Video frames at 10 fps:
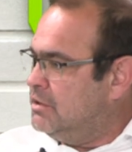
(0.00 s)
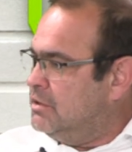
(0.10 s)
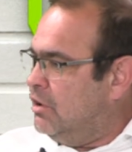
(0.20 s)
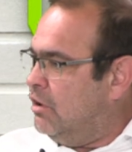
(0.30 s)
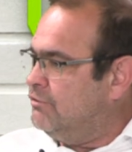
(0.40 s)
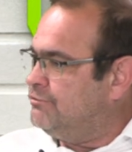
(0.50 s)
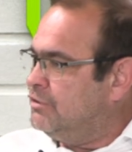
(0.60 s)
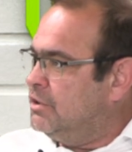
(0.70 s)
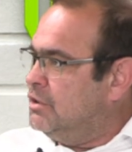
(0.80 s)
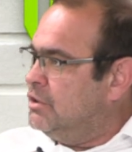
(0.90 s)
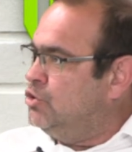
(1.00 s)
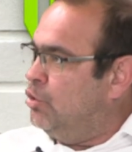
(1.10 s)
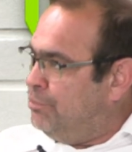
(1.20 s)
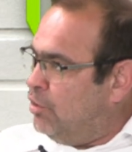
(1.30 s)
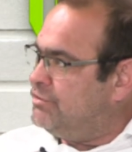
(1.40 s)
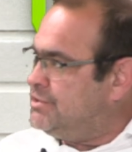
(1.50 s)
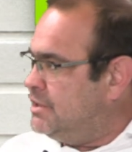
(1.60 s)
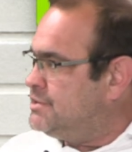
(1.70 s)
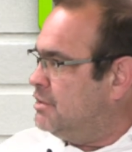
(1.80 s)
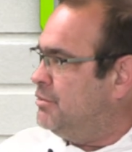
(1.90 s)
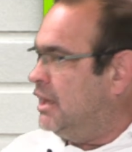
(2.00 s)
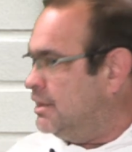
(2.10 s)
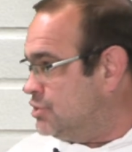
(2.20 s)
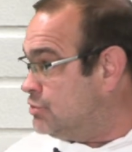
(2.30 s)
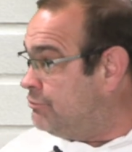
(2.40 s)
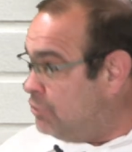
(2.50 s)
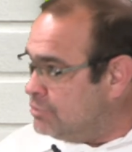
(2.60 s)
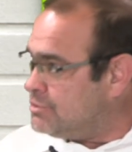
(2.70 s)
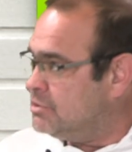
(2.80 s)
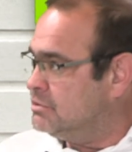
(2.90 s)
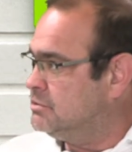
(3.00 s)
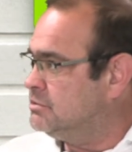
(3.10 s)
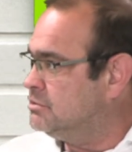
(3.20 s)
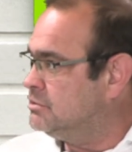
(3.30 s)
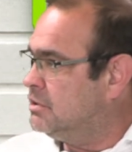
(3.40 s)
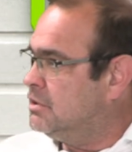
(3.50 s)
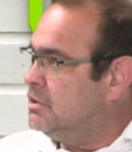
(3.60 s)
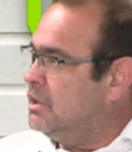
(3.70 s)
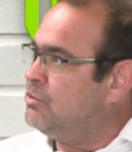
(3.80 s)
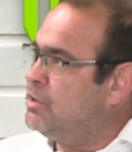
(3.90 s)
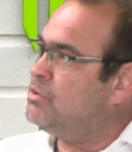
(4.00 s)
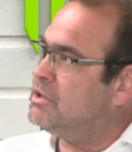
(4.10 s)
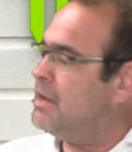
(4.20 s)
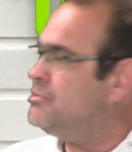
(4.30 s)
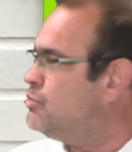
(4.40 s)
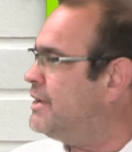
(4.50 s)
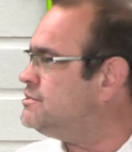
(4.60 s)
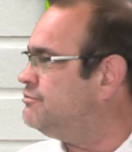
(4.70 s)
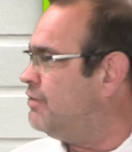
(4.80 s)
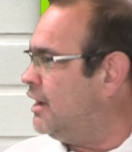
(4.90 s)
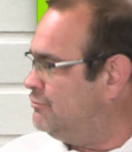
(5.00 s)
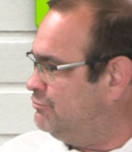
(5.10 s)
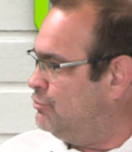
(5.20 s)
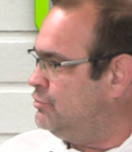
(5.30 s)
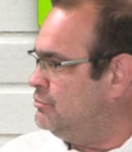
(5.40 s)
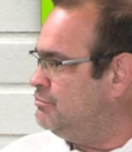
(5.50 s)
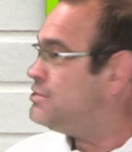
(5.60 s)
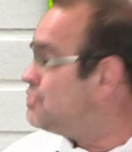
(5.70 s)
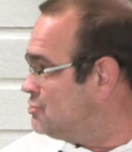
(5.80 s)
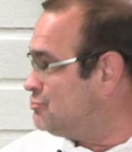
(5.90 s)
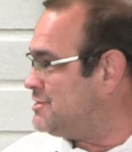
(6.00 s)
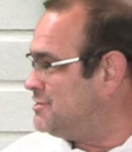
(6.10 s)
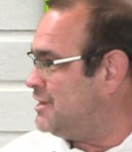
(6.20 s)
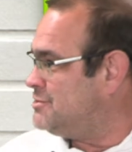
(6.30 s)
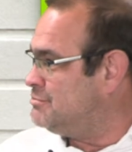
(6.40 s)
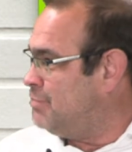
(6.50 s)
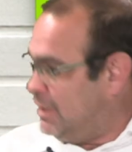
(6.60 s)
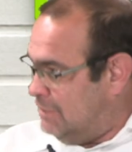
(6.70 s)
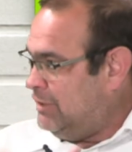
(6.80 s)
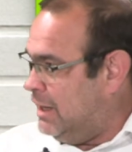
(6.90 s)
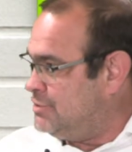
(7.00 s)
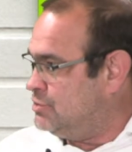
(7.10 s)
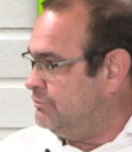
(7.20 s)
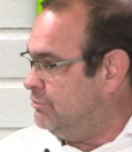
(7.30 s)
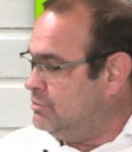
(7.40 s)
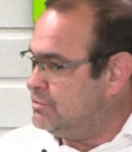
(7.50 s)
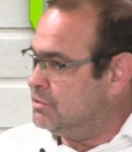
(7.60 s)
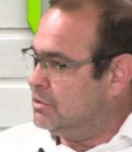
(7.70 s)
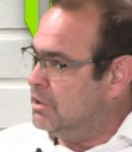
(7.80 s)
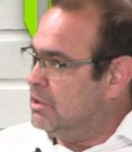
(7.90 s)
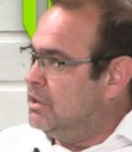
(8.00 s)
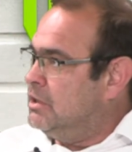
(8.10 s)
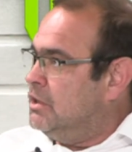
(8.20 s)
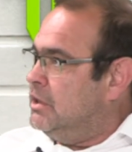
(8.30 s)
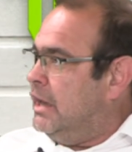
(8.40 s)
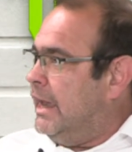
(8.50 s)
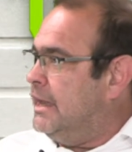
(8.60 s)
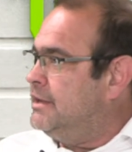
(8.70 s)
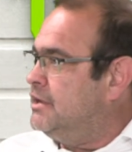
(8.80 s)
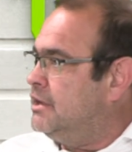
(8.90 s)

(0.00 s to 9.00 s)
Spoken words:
of your poverty is somebody else's fault, and we will come and rectify it for you, but just trust us by giving us your vote. And